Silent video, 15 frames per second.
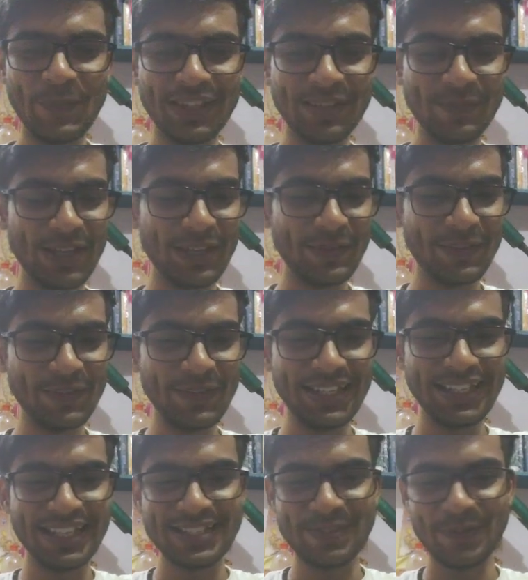where were we?
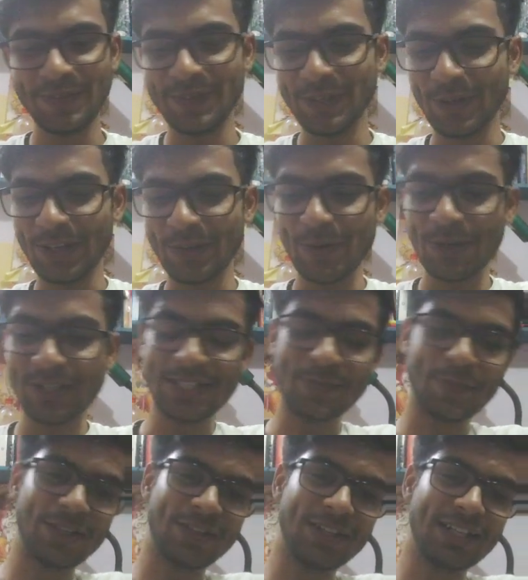Yes, we were talking about this
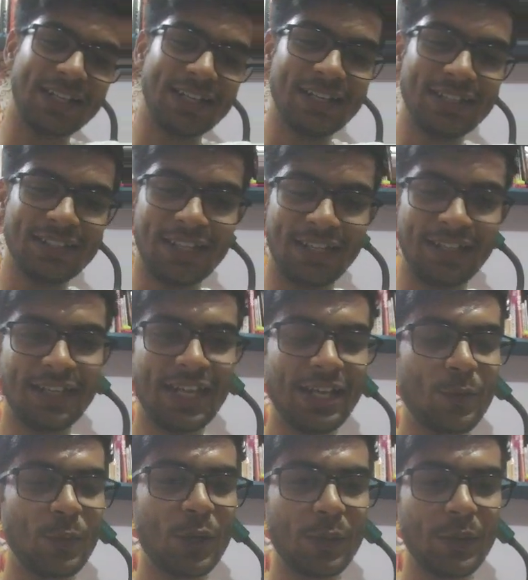particular thing. Like,
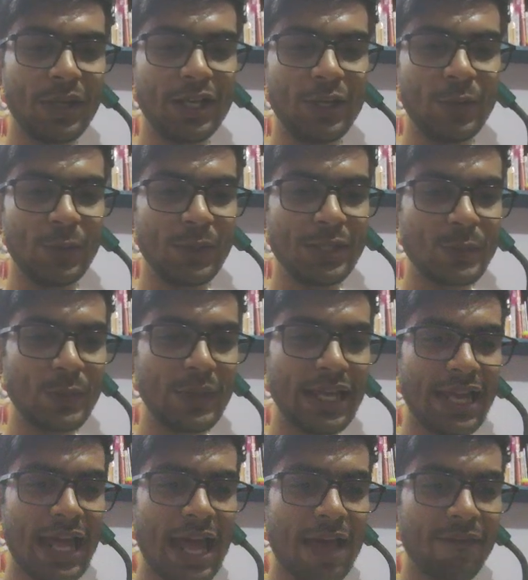what we can do is we can
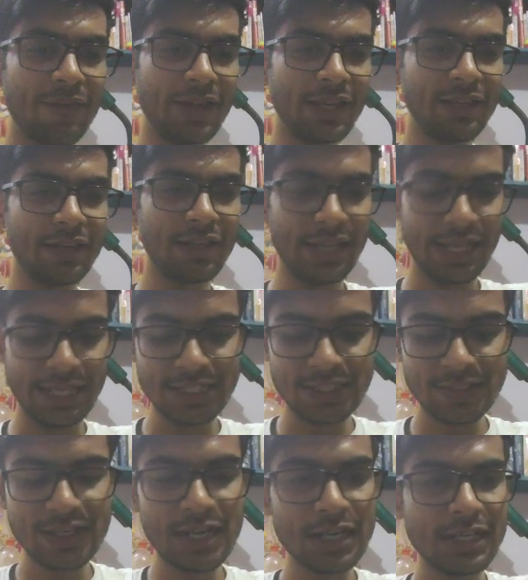have an
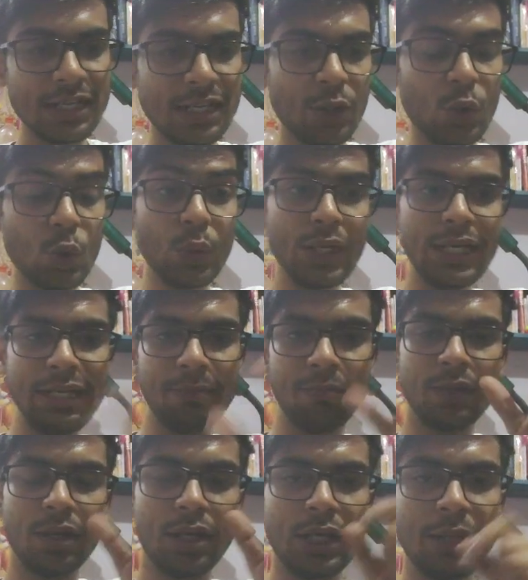extra 2D
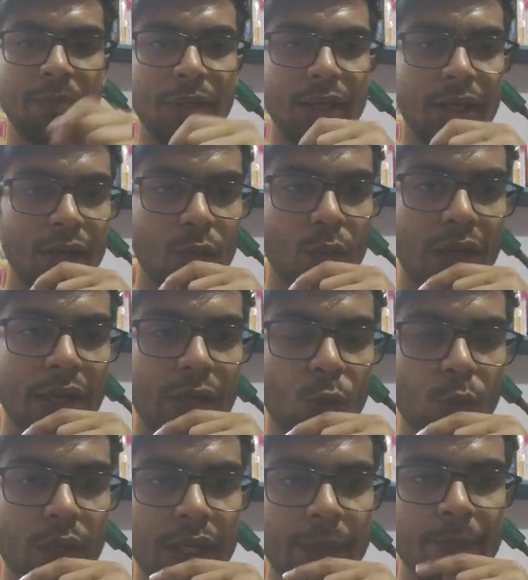DP array. Why
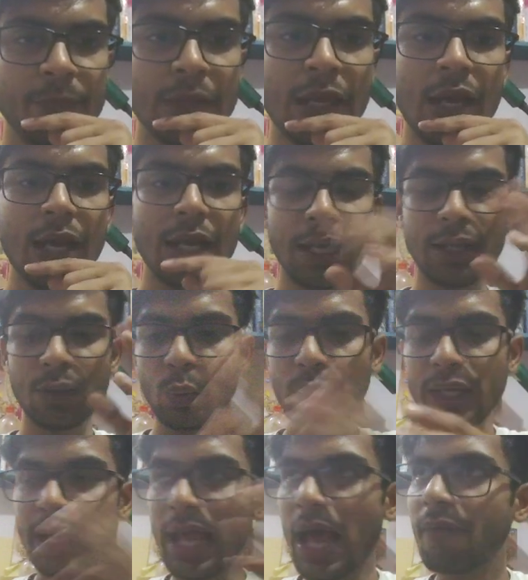2D? Like, we
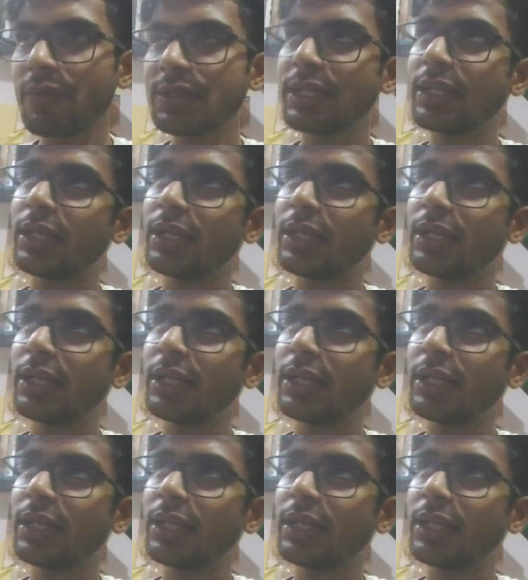can have a single